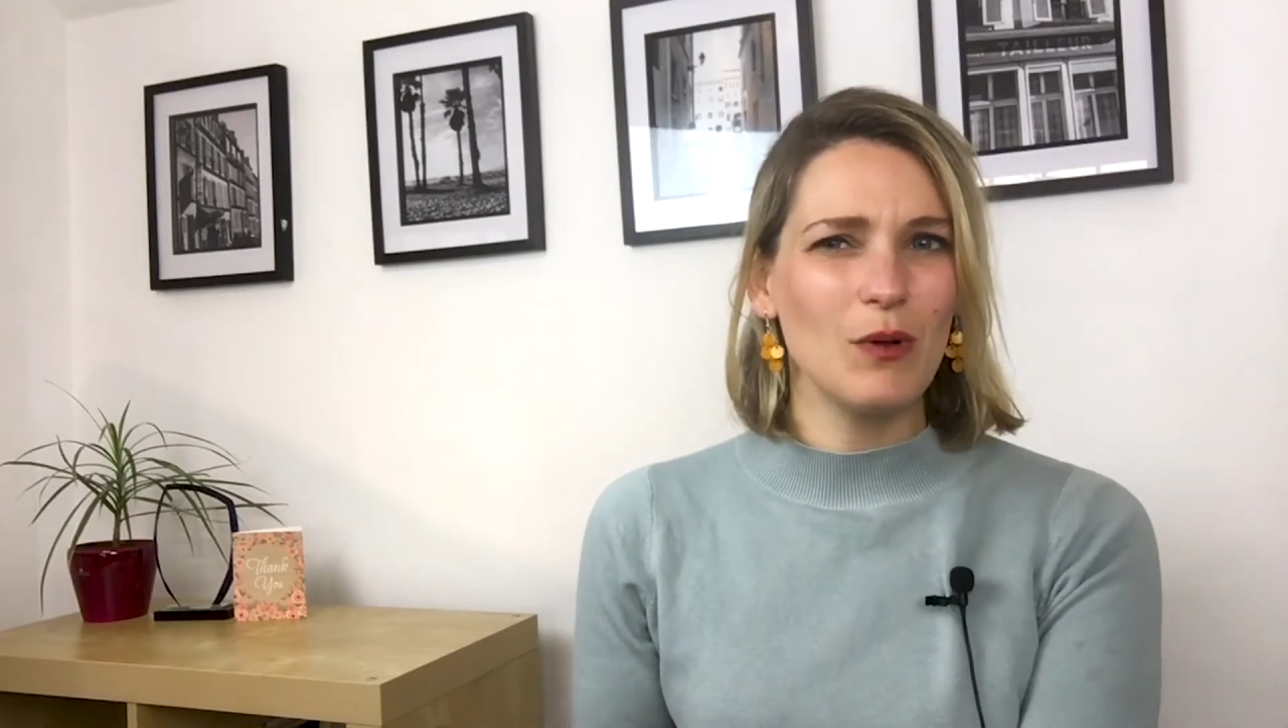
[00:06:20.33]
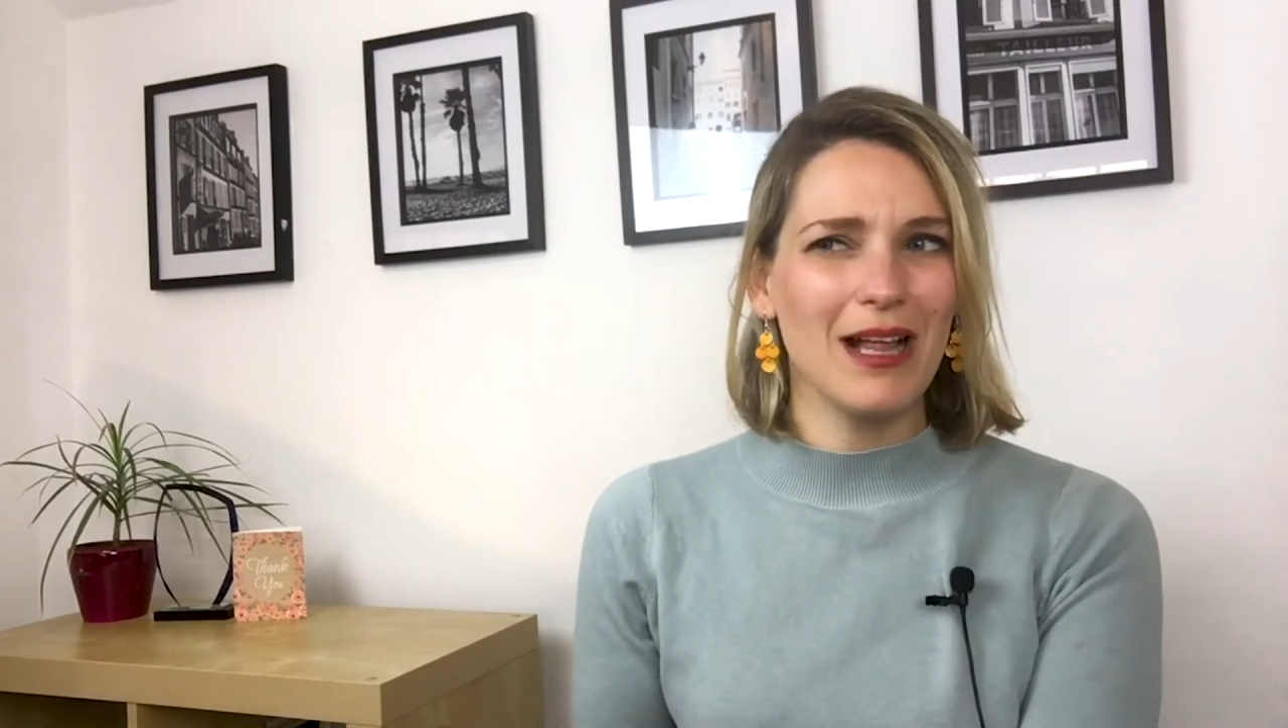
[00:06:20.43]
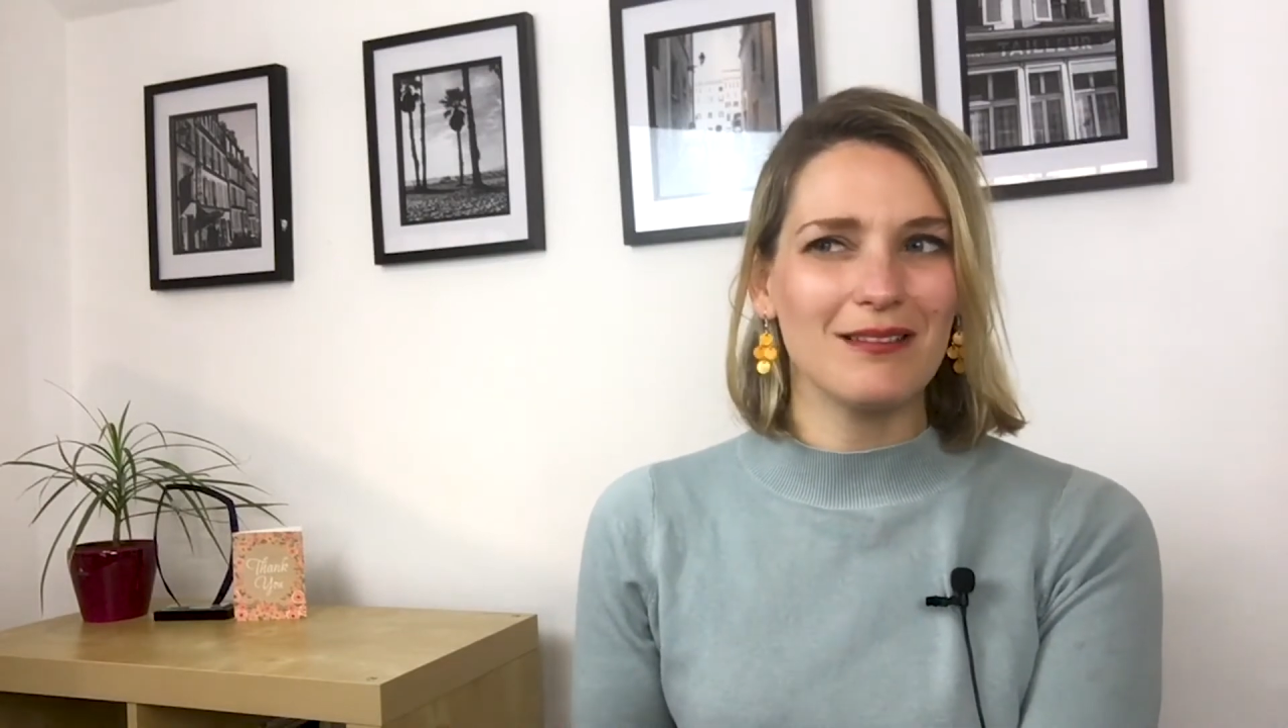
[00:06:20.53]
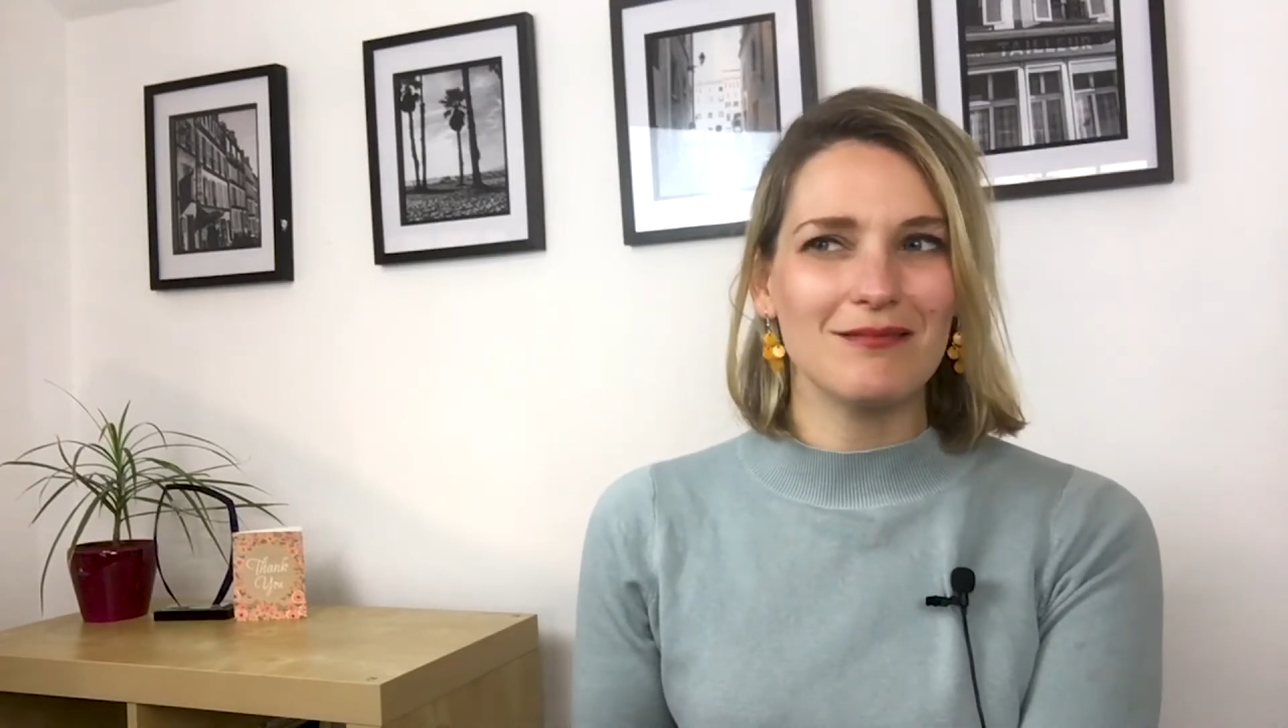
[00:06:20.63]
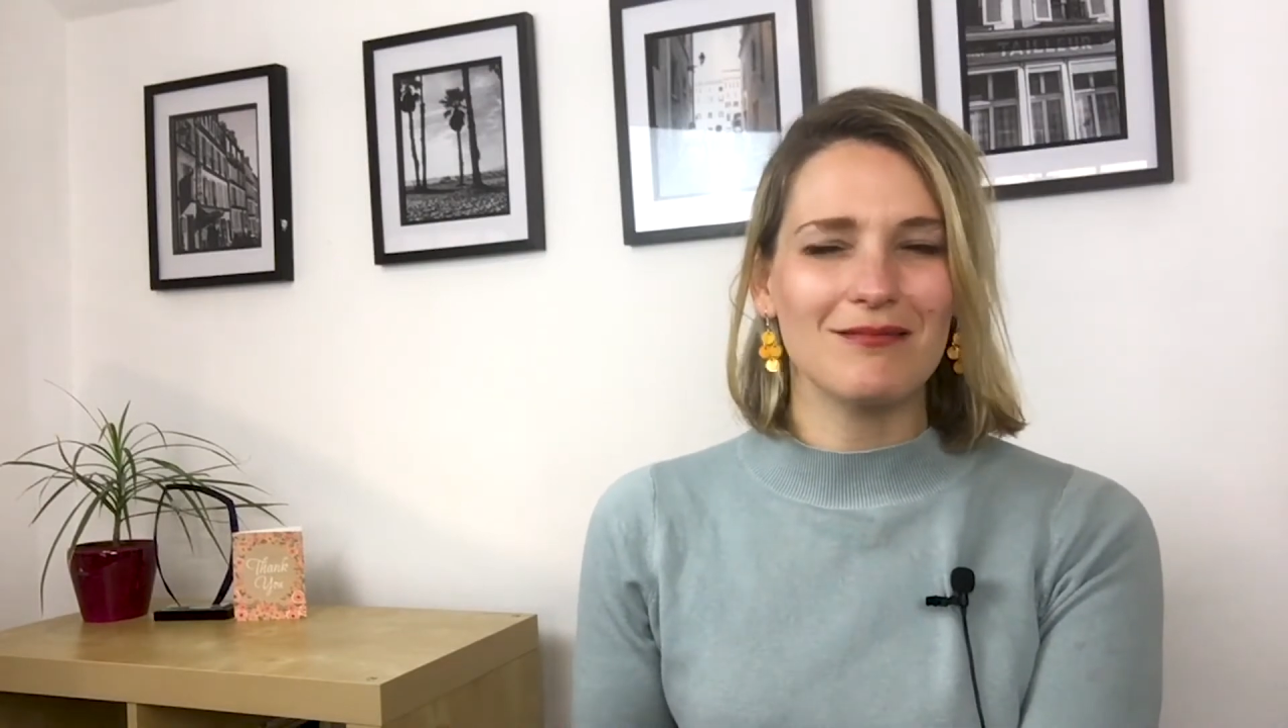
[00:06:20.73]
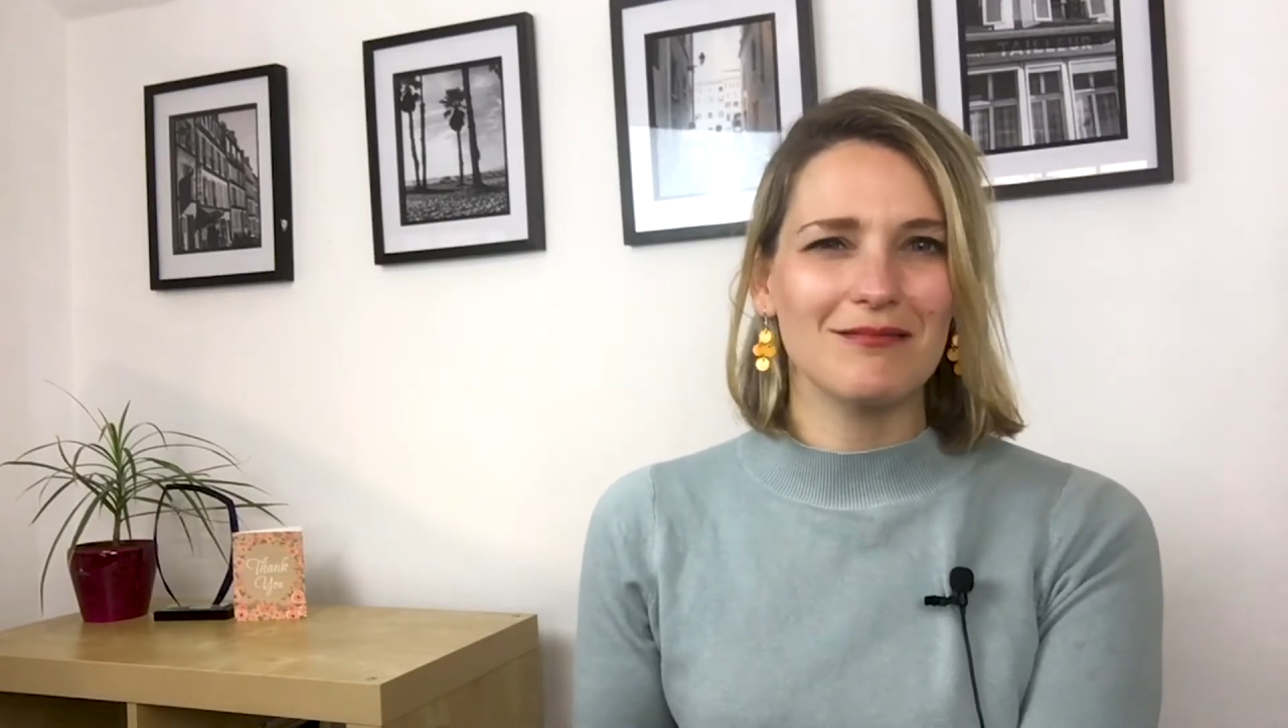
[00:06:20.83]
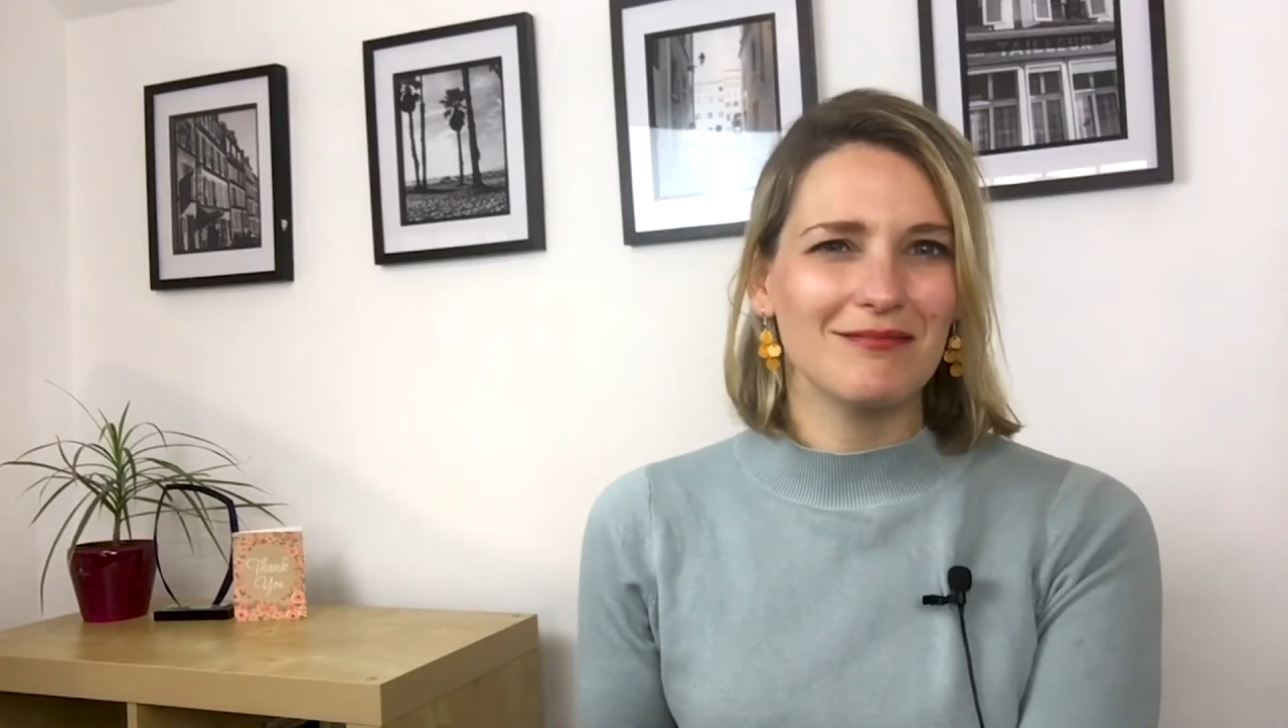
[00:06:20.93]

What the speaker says: well,